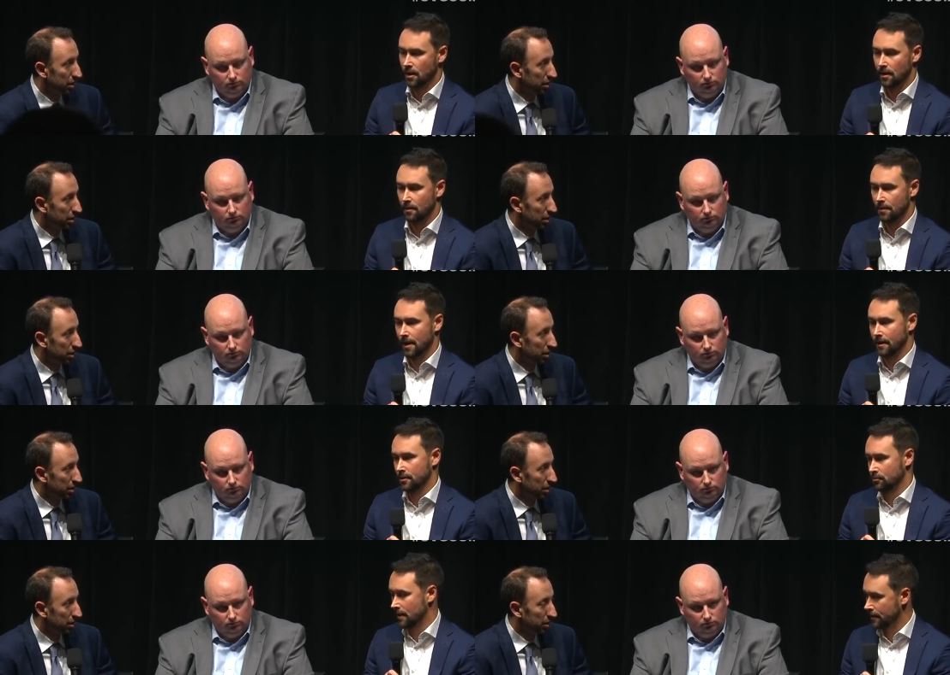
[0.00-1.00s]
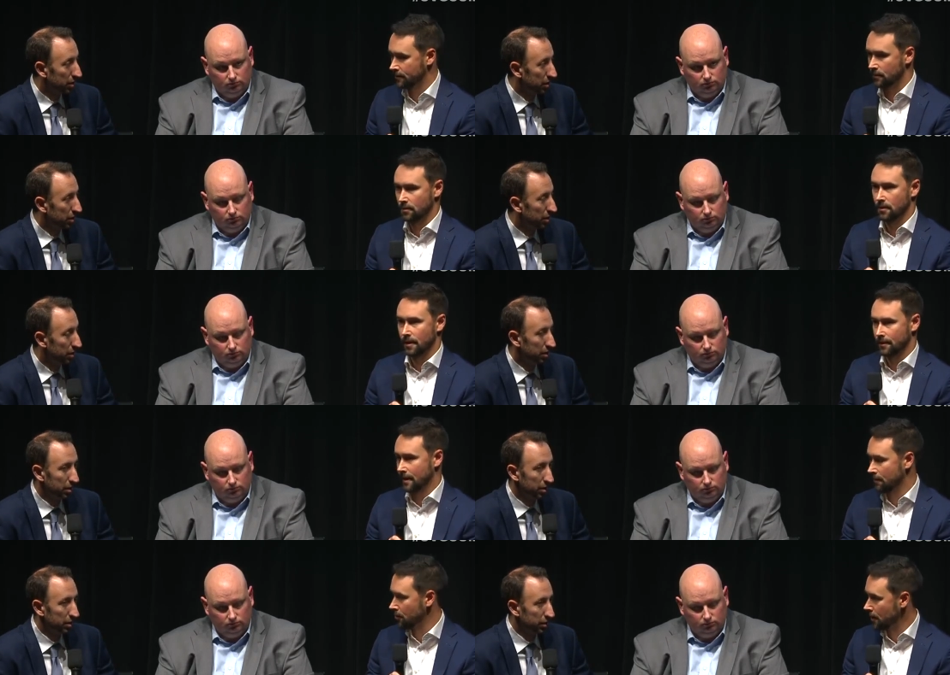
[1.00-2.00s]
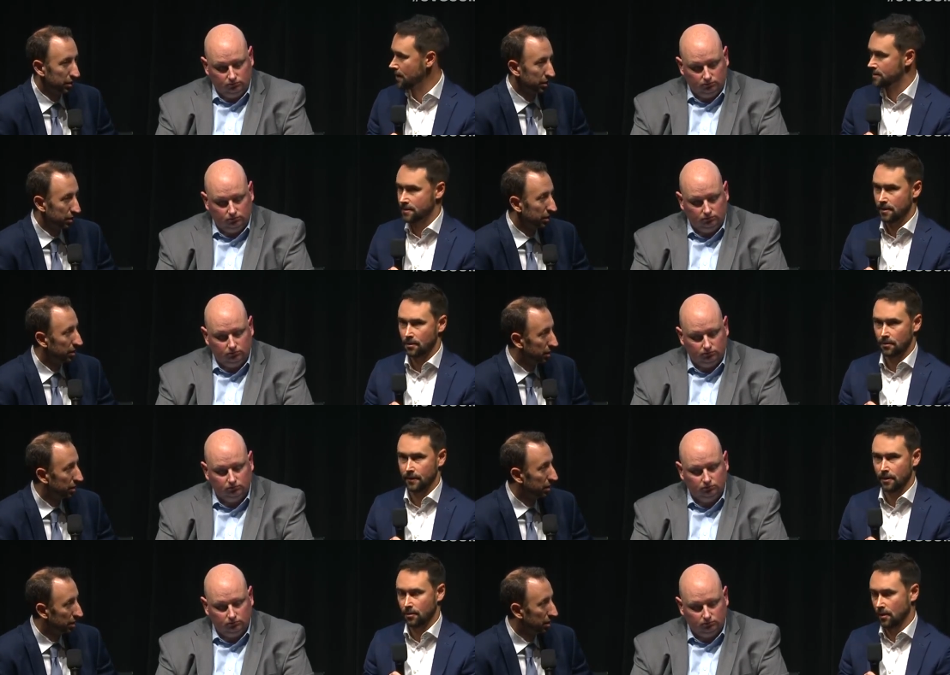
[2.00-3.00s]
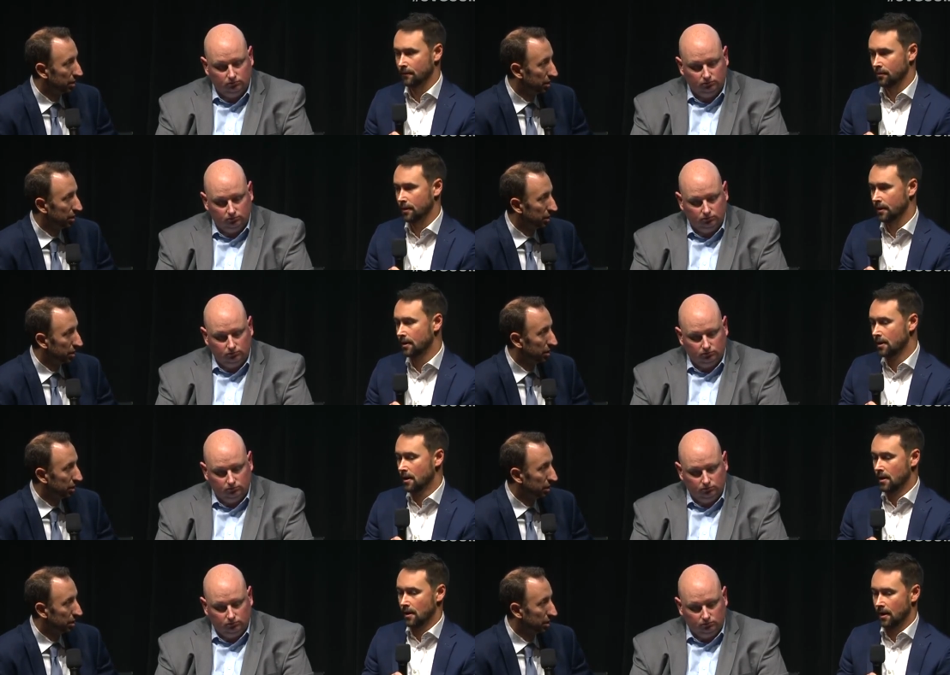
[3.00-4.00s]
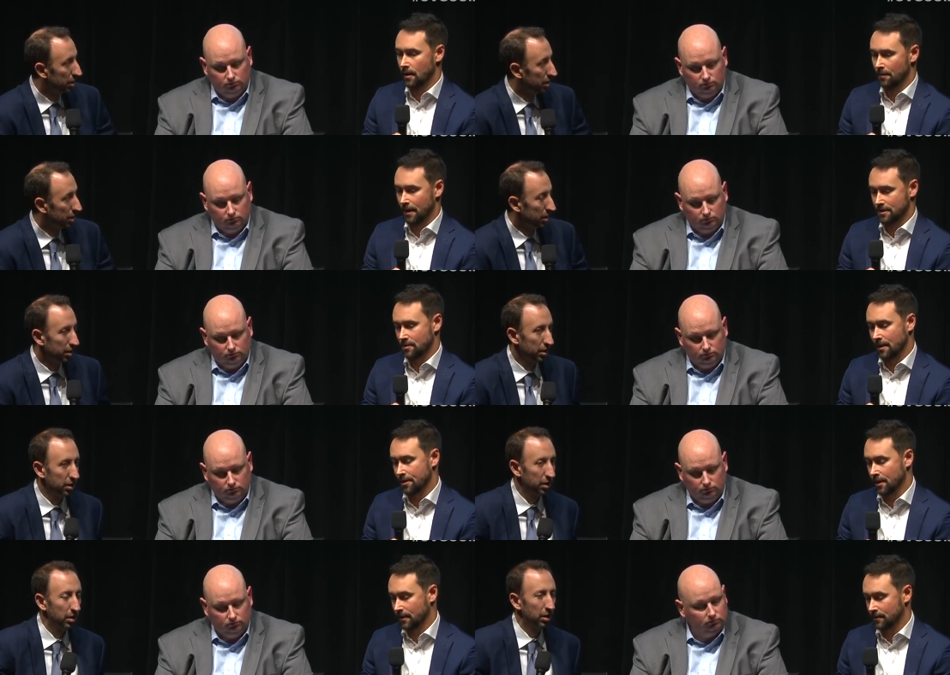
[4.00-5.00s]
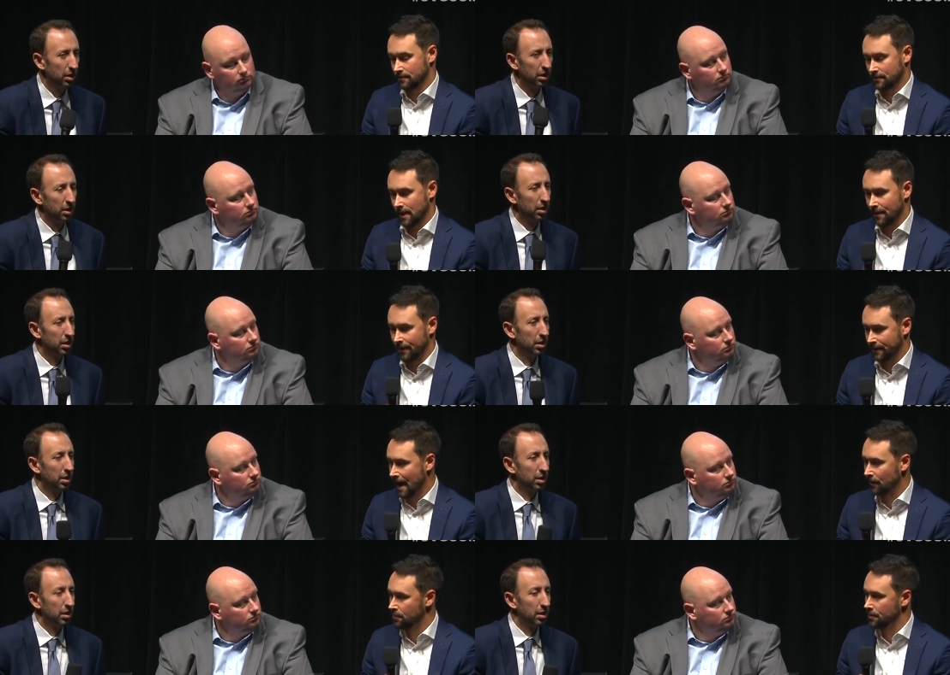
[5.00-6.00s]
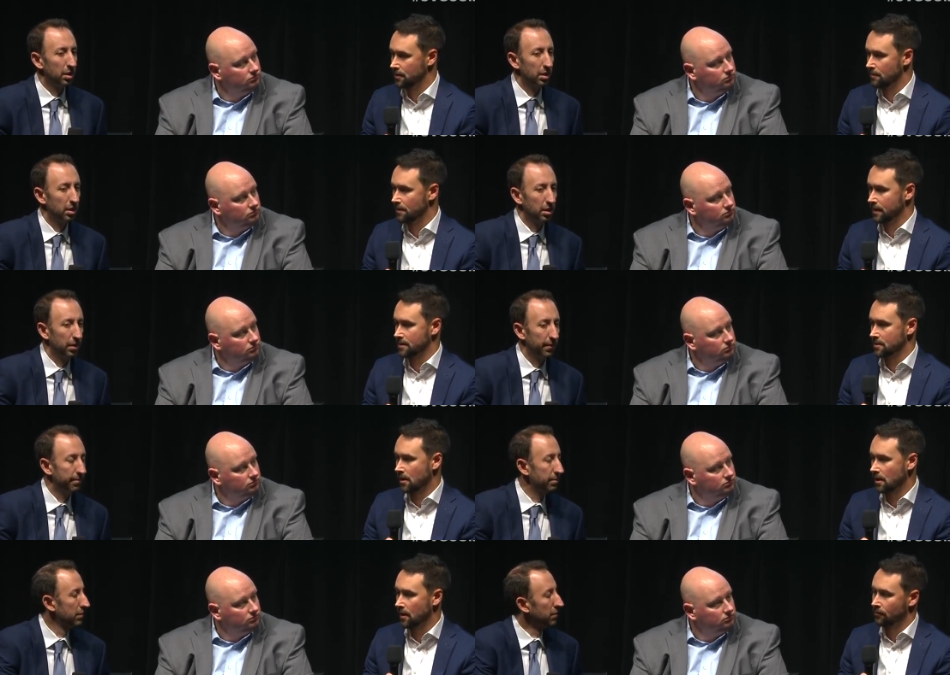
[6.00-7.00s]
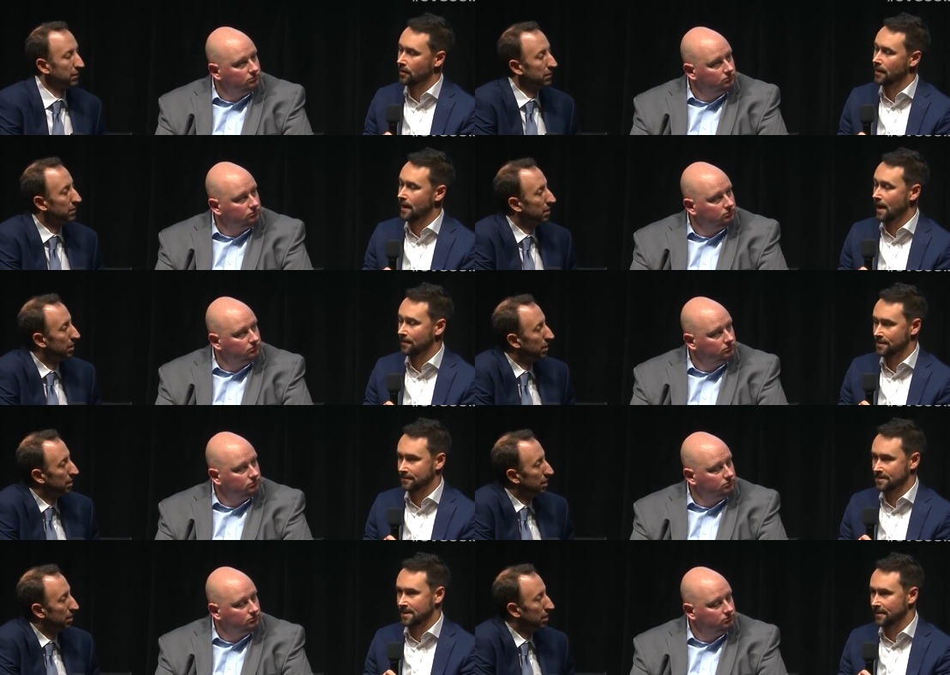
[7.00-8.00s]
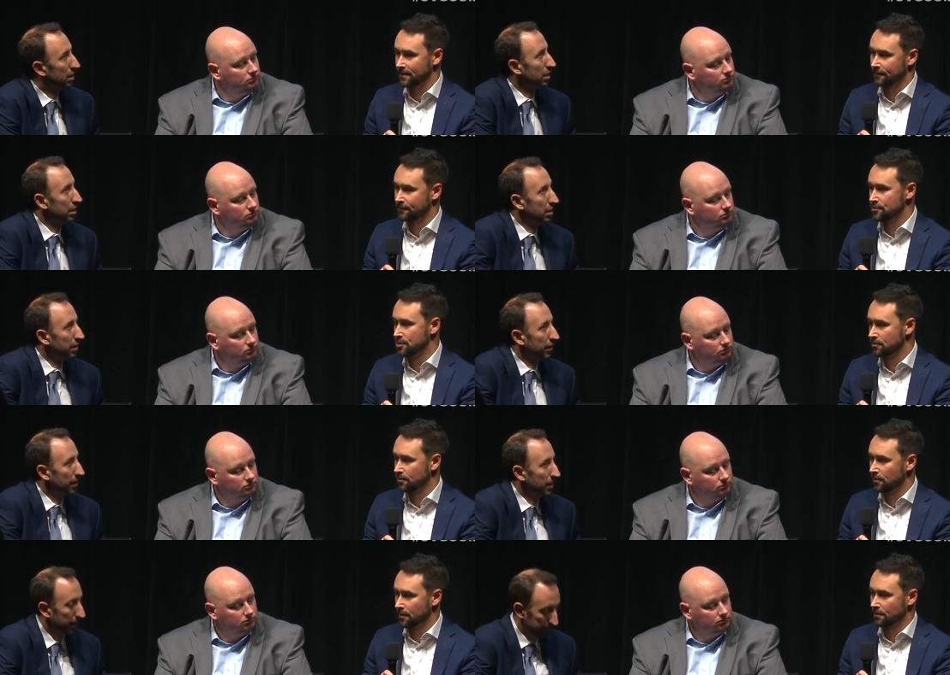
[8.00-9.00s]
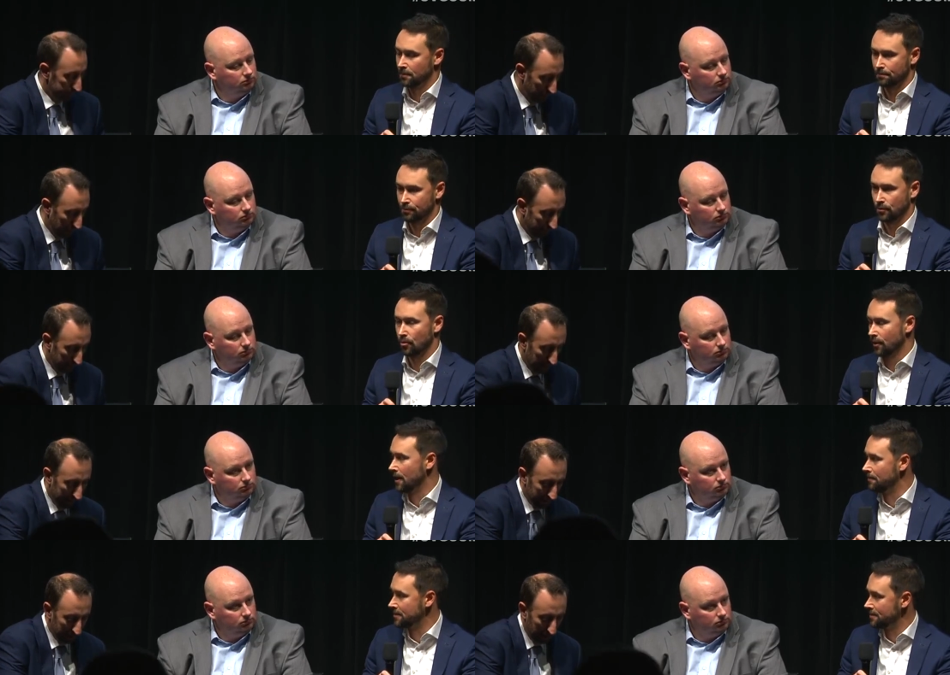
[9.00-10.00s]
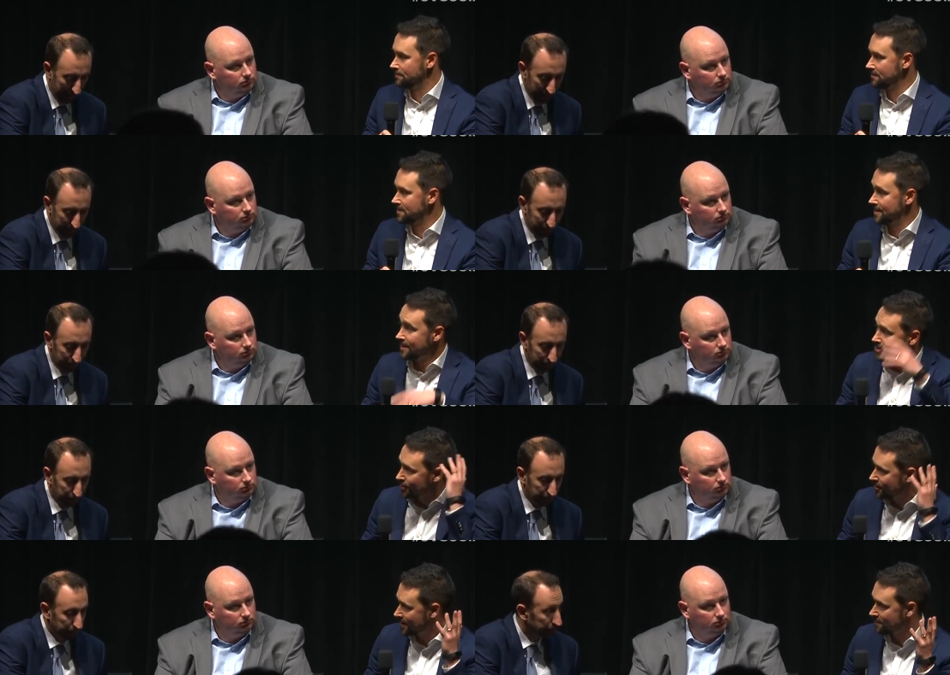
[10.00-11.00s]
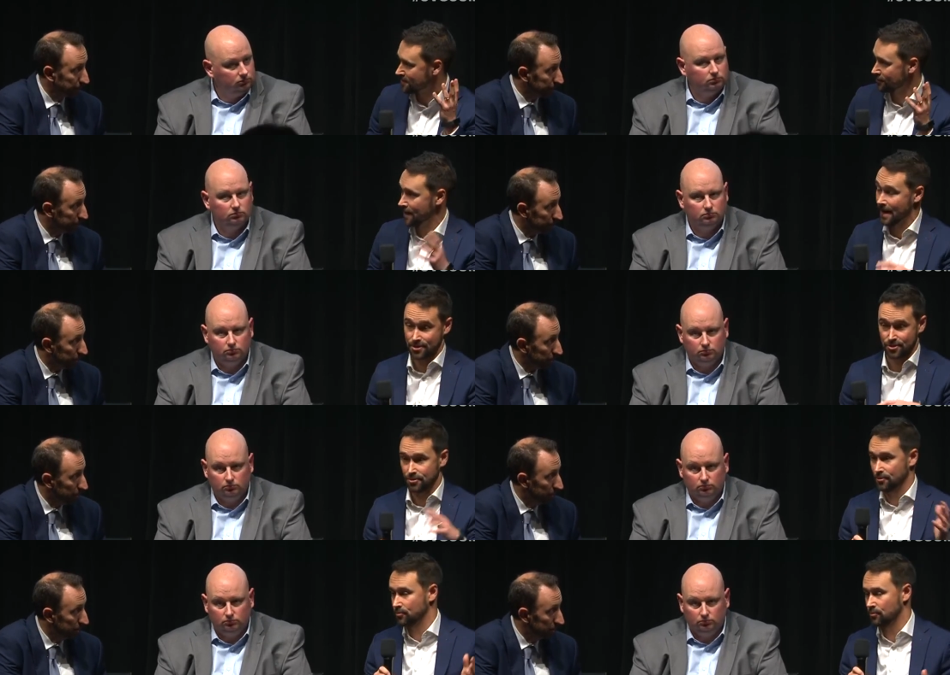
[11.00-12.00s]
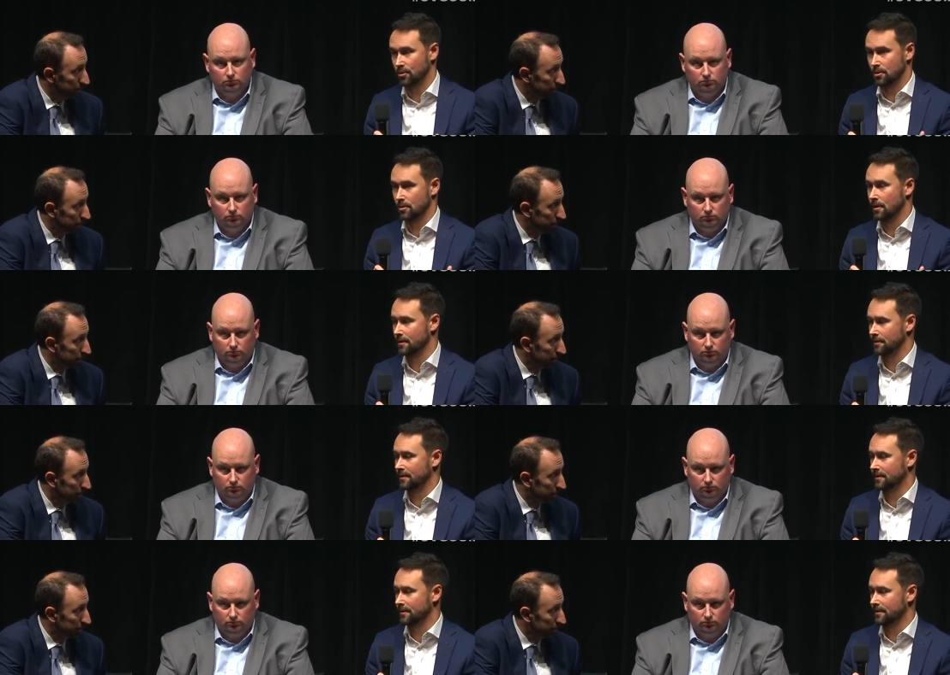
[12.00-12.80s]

Speaker 1: um, and a director and camera guys that are, that are covering it. Um, and so I think, I think that would be the biggest con right now. It's not to say that in the future we won't be able to program to see certain types of reactions or, or anything